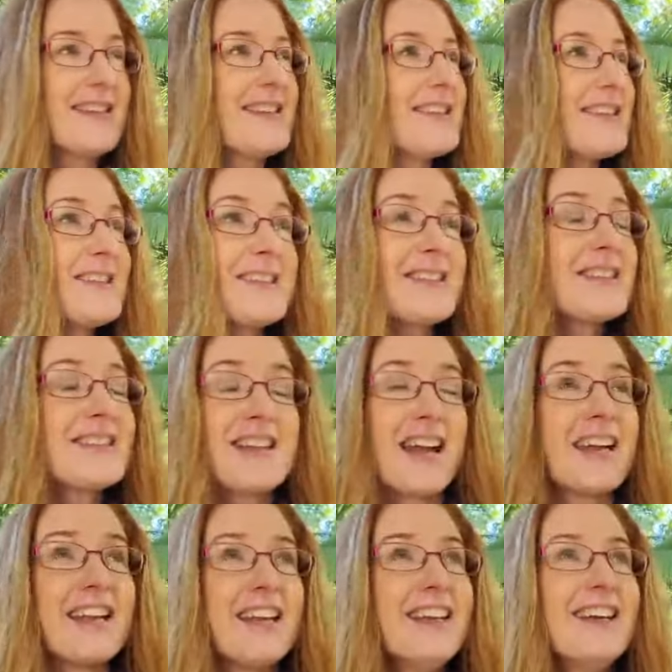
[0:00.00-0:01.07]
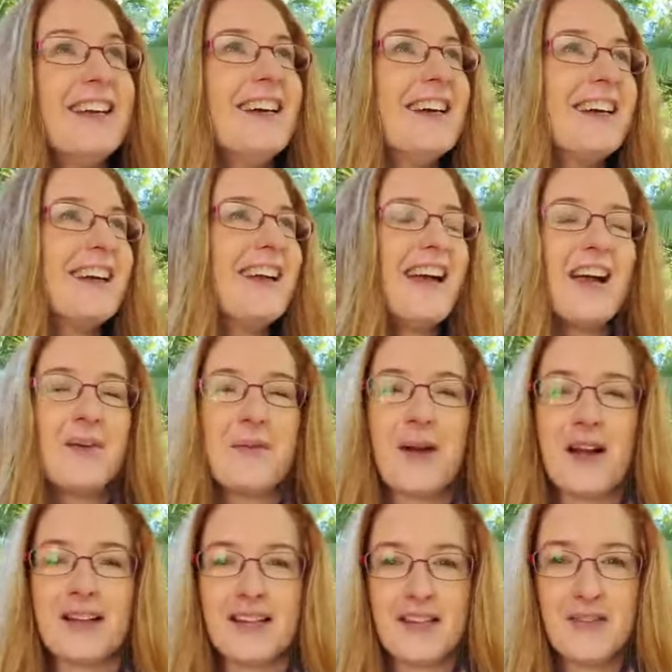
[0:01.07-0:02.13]
It's just stunning where
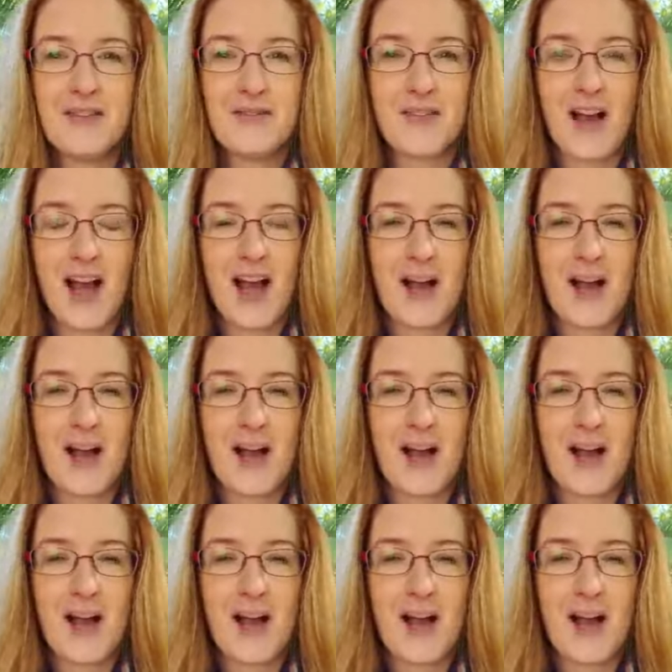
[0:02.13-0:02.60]
I live.